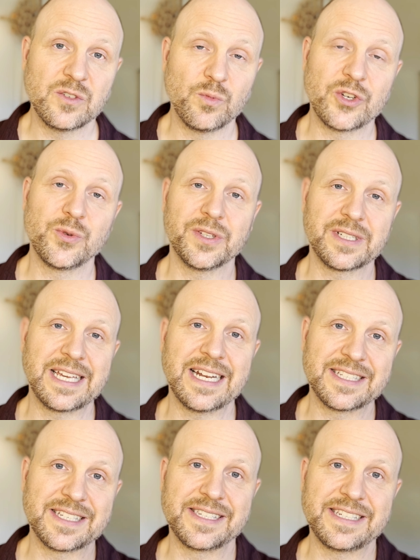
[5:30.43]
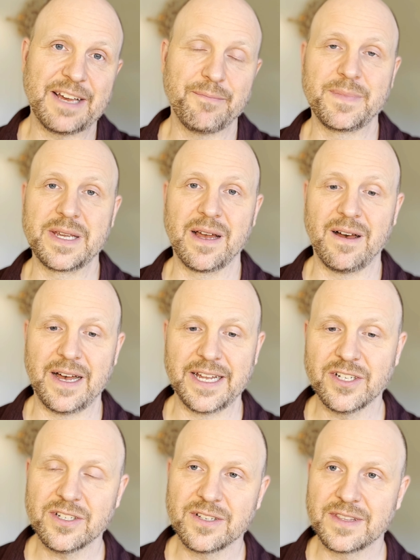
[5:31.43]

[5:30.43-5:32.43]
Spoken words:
which will get us a step beyond